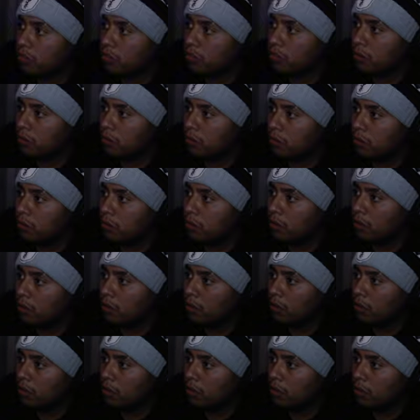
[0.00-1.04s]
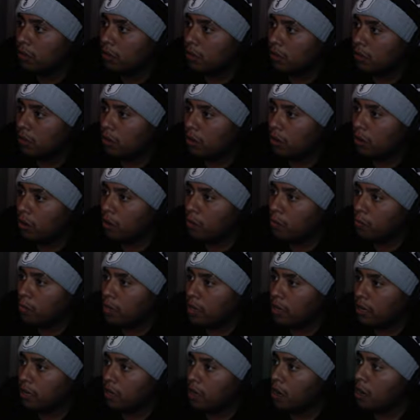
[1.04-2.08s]
do. Oh
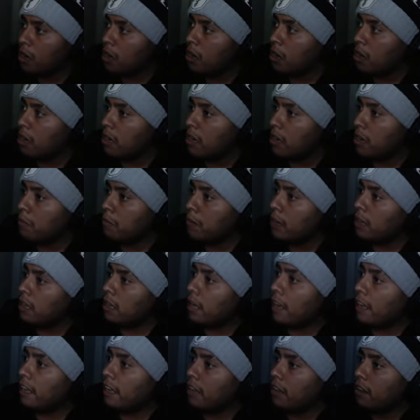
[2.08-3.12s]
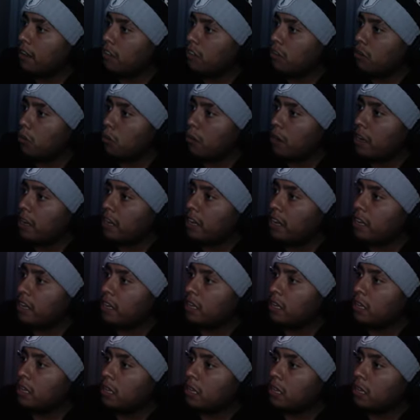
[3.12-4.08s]
my god, I'm not liking this already.